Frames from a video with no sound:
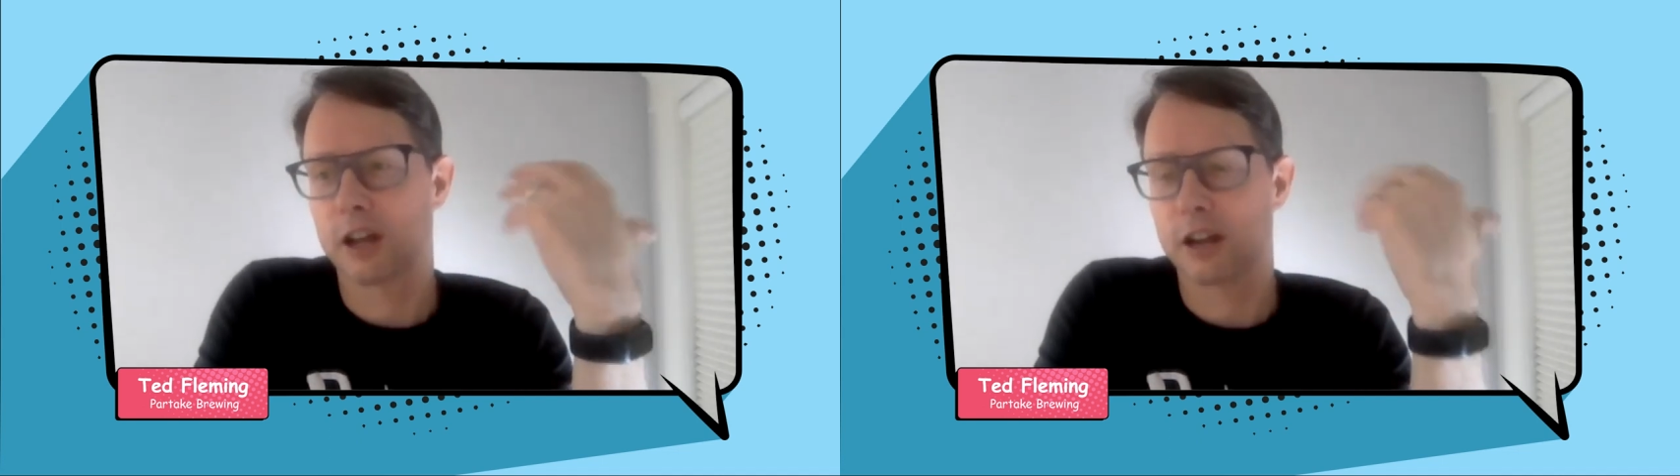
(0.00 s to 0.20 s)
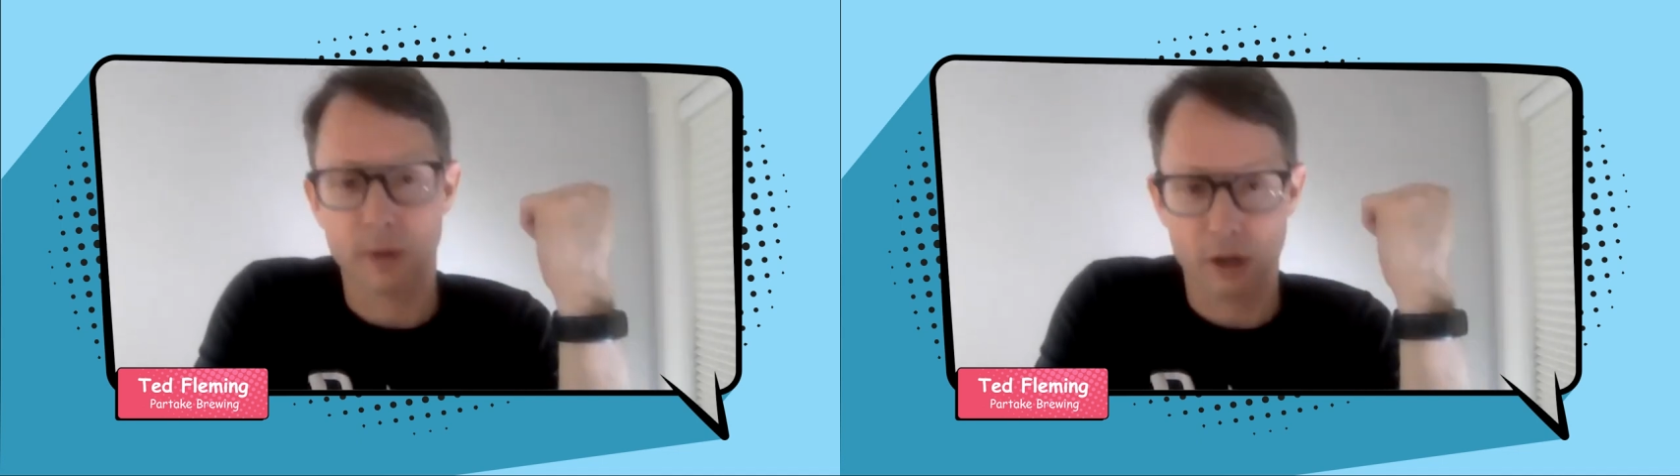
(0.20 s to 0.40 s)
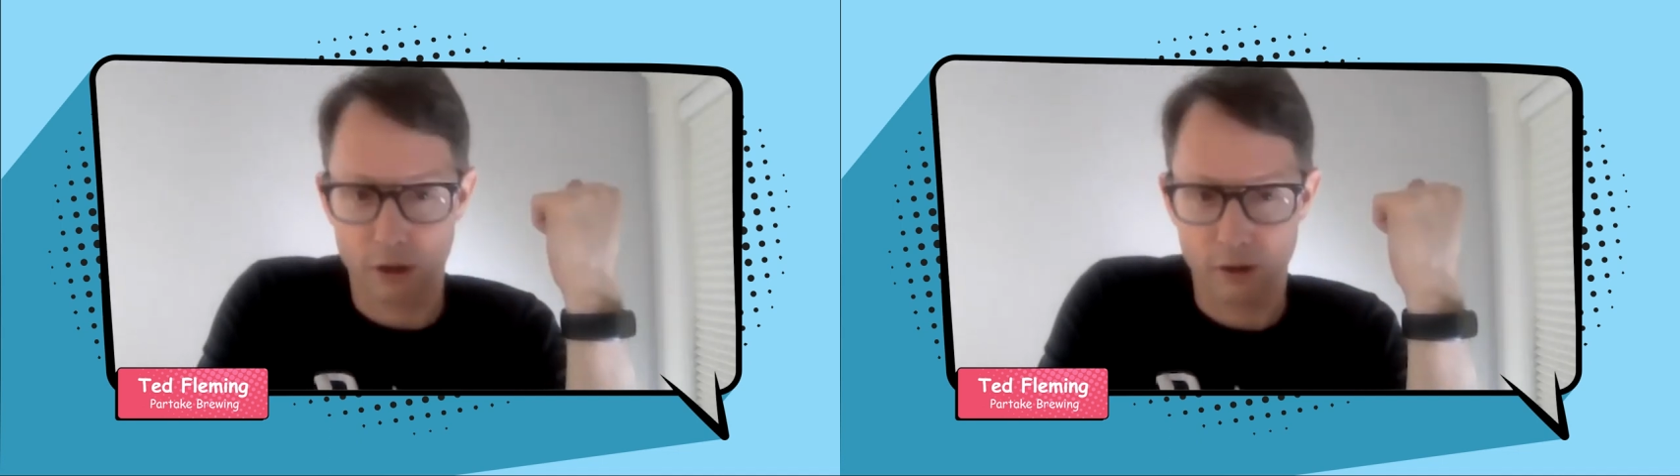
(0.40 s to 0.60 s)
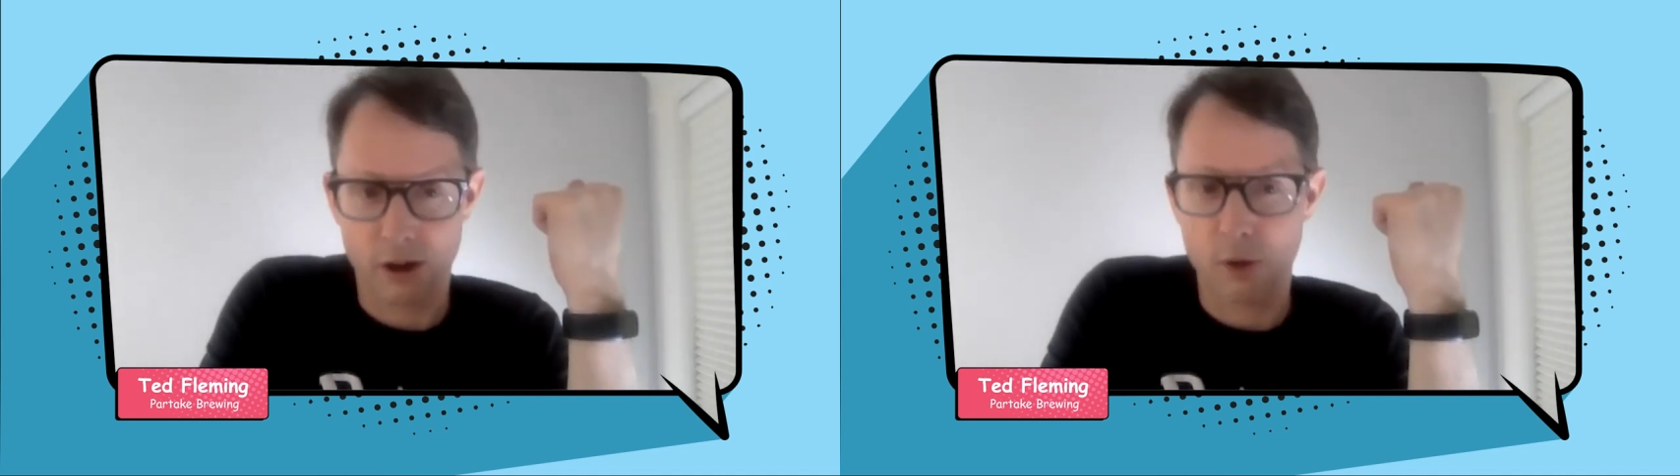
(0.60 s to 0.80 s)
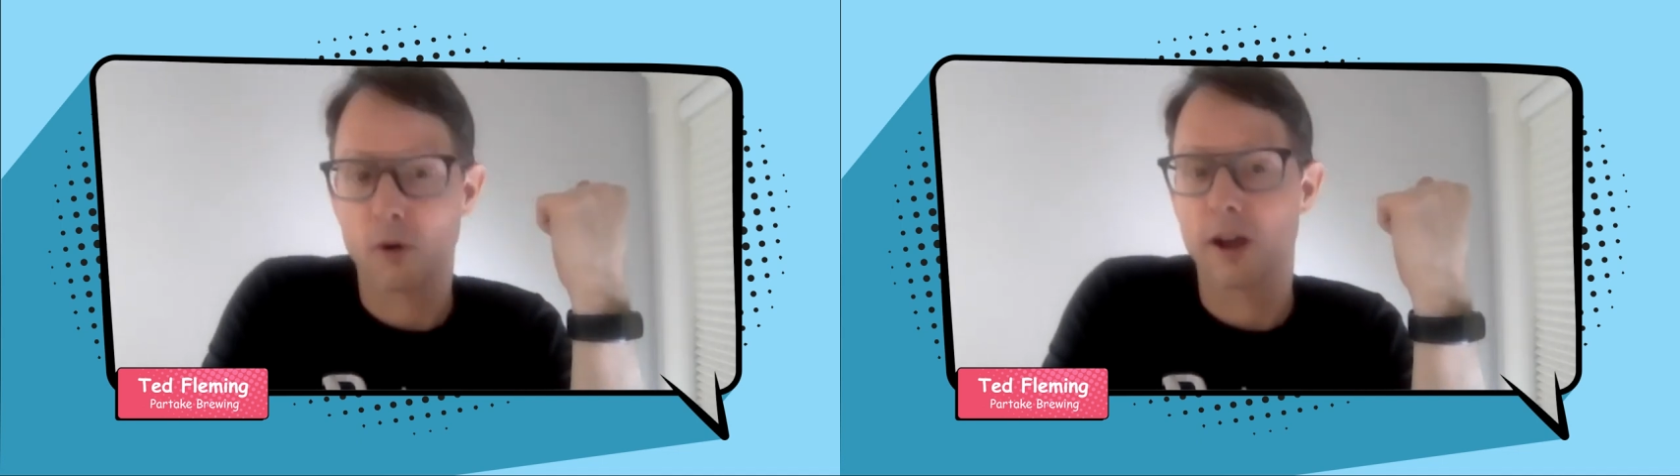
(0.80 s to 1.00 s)
talk about
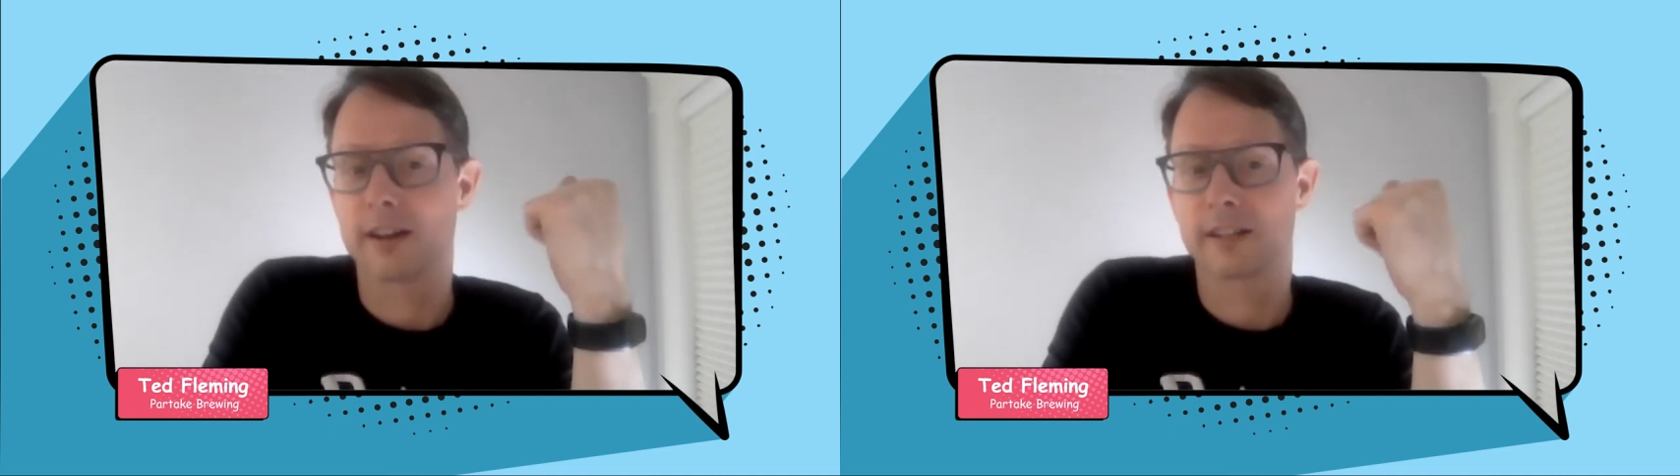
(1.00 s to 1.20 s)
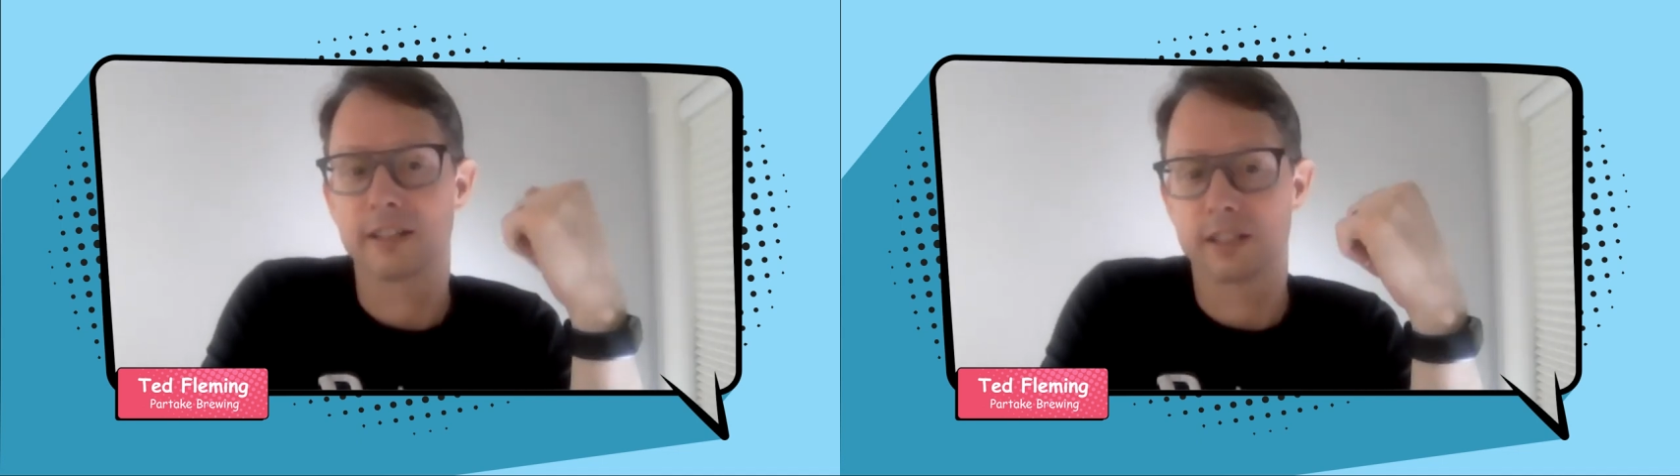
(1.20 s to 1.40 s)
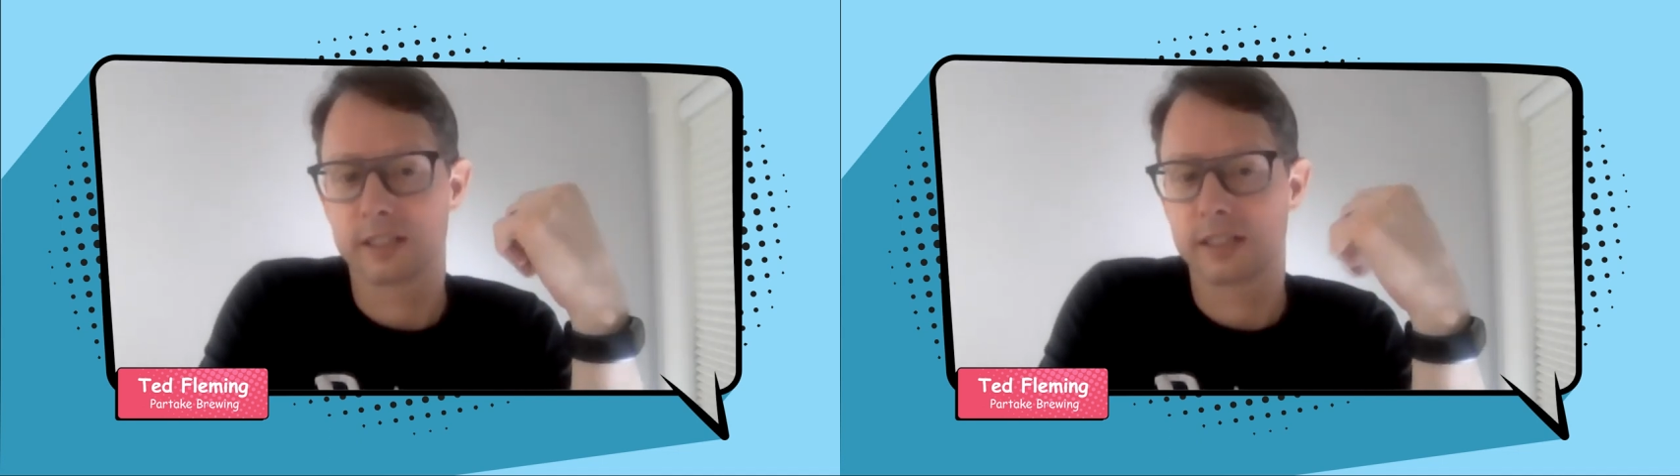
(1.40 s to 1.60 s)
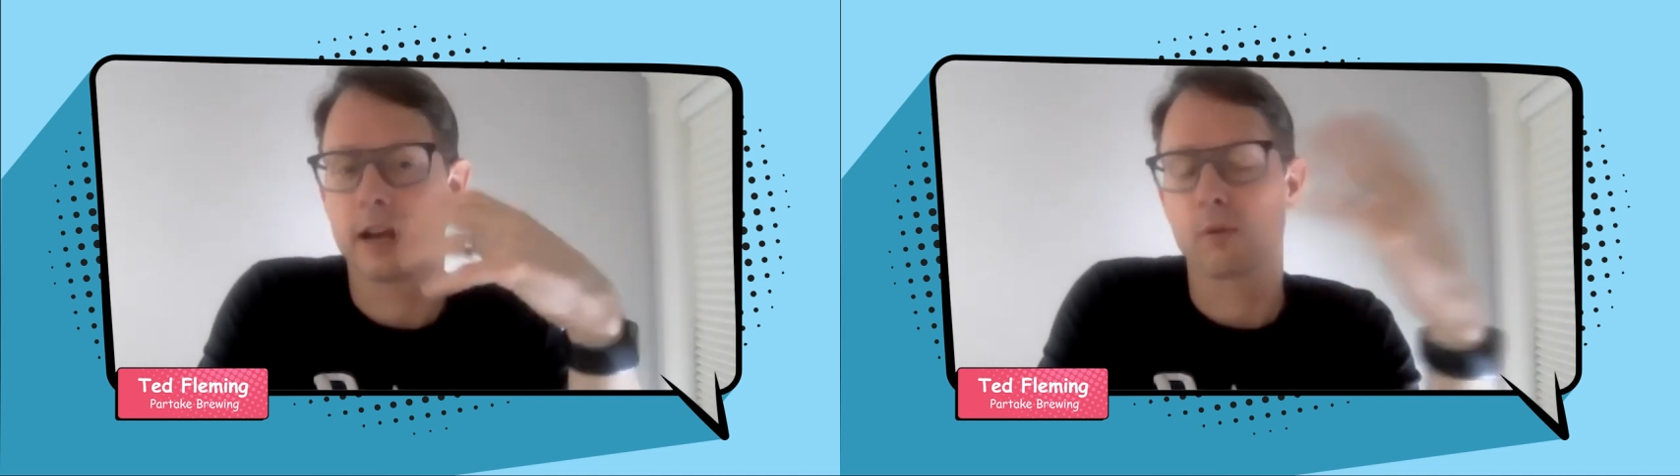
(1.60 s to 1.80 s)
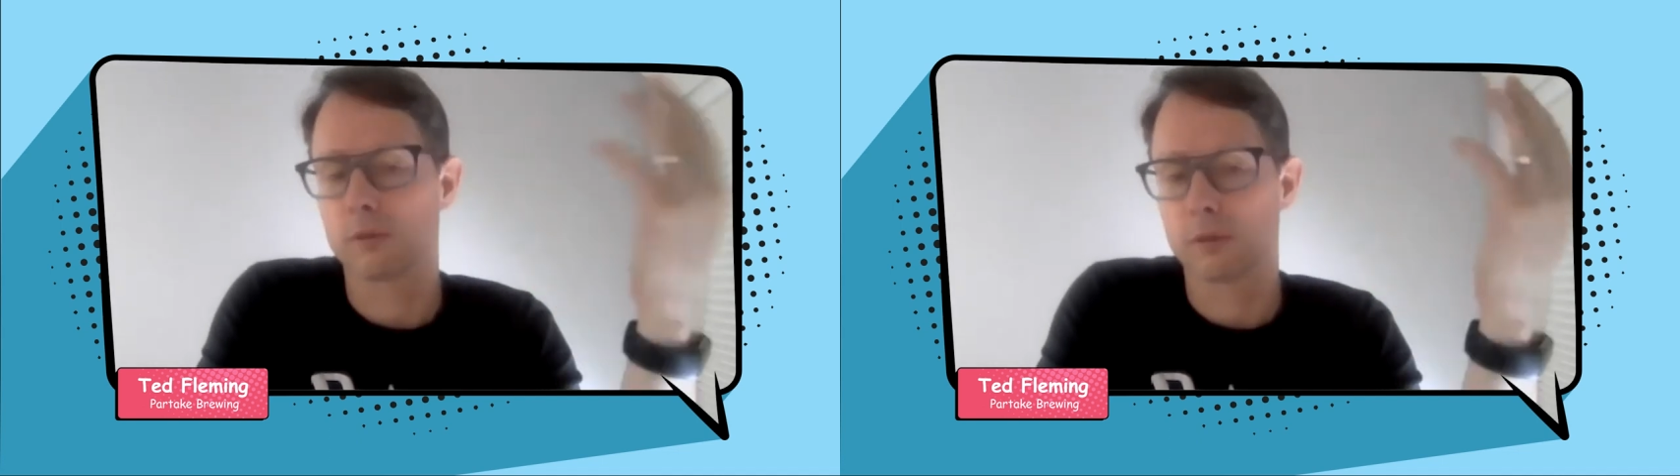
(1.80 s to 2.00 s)
our, our product is
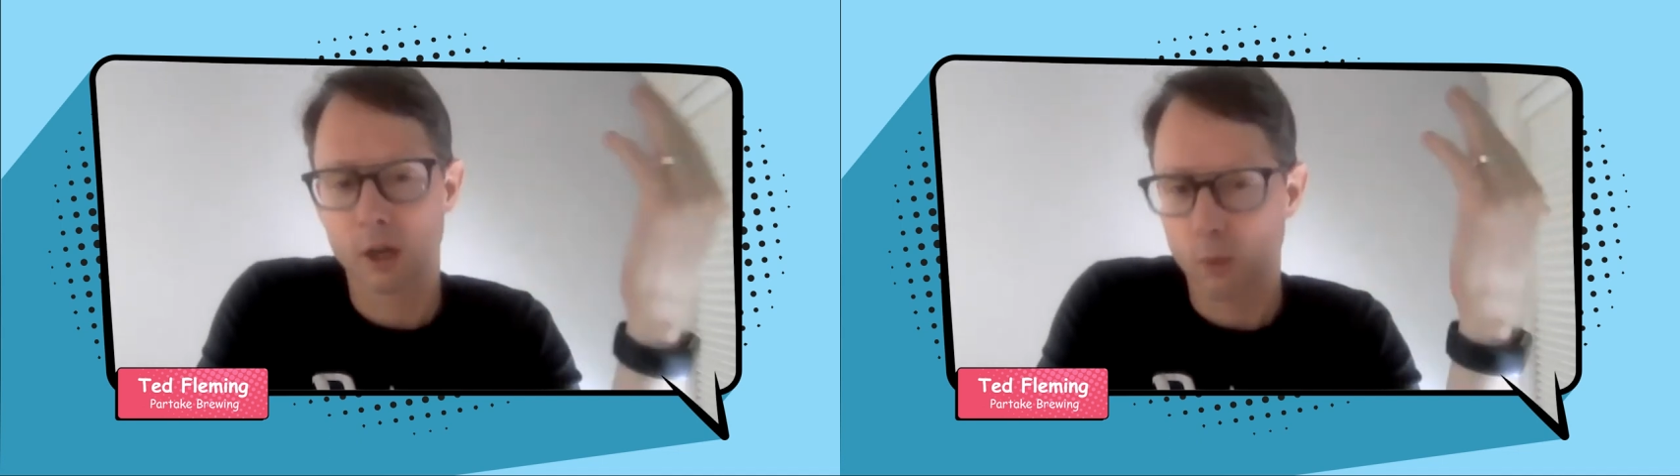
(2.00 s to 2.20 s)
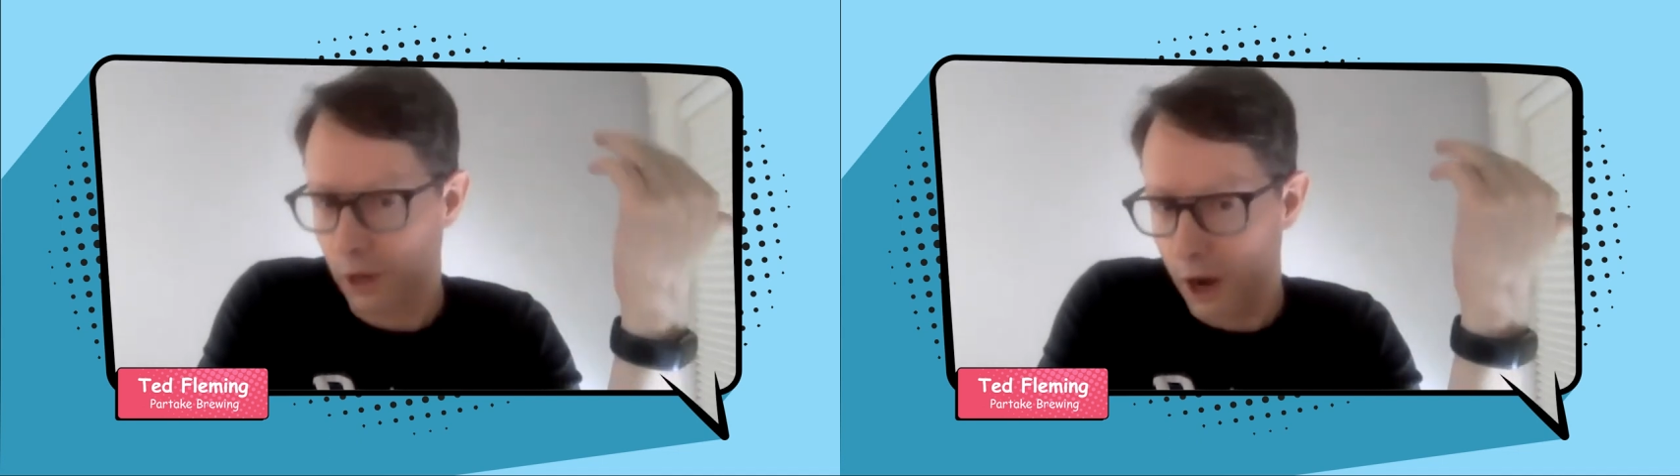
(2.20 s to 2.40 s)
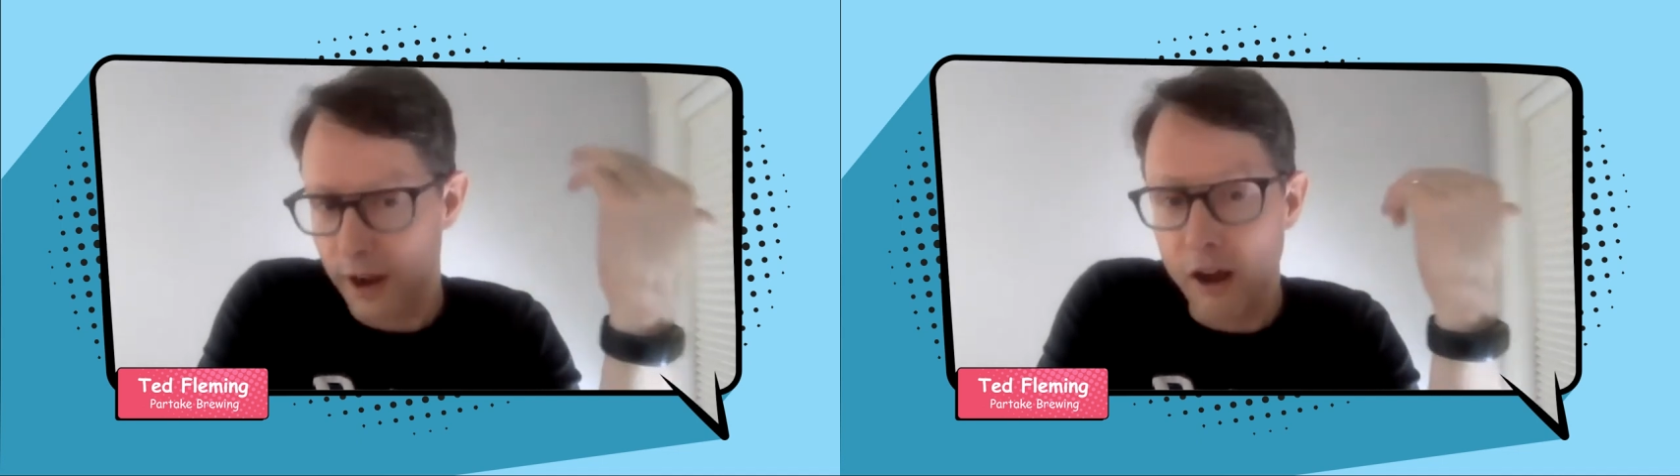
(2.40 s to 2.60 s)
yeah, we're, we're